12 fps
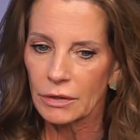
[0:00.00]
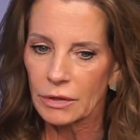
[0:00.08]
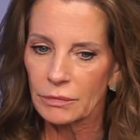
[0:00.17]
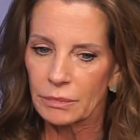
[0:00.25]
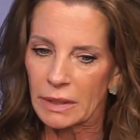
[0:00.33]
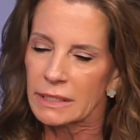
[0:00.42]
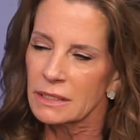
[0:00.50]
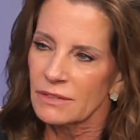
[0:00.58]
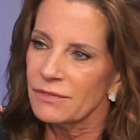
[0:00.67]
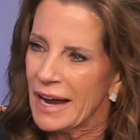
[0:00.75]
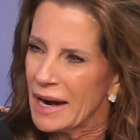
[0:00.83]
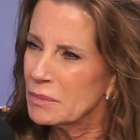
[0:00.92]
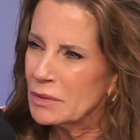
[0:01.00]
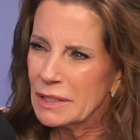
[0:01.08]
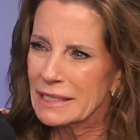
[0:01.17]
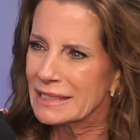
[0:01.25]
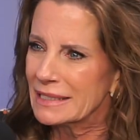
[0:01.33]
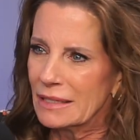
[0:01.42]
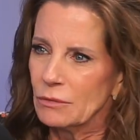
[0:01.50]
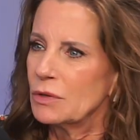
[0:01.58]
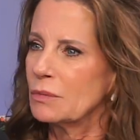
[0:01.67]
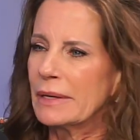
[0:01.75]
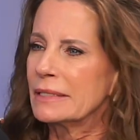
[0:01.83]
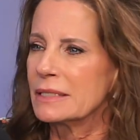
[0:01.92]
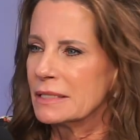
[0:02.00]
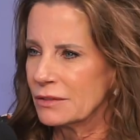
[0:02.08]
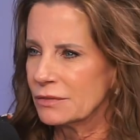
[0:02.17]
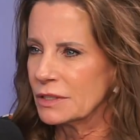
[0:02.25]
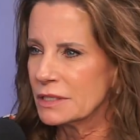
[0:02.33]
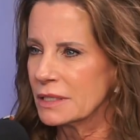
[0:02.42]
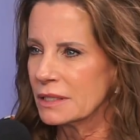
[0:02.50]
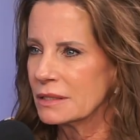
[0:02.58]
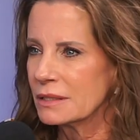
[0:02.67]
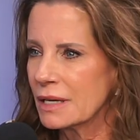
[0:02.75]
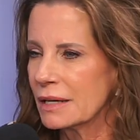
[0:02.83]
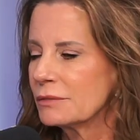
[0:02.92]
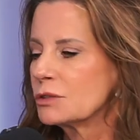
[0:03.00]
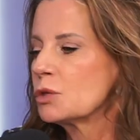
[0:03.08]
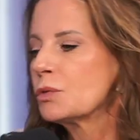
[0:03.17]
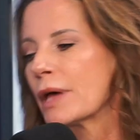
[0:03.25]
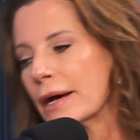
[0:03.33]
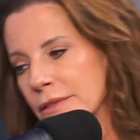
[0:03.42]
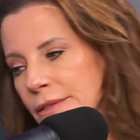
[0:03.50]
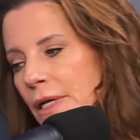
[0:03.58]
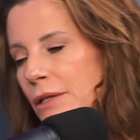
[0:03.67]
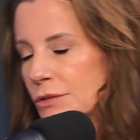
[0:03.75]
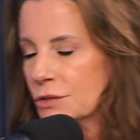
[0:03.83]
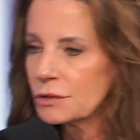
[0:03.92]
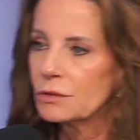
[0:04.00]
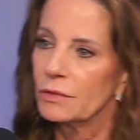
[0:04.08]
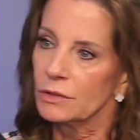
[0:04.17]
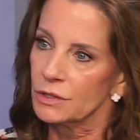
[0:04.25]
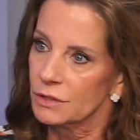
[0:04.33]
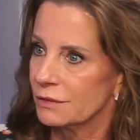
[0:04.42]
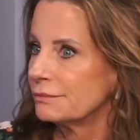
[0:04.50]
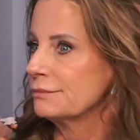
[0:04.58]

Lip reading: Because the fabrics, what makes the difference in a $2,000 suit versus a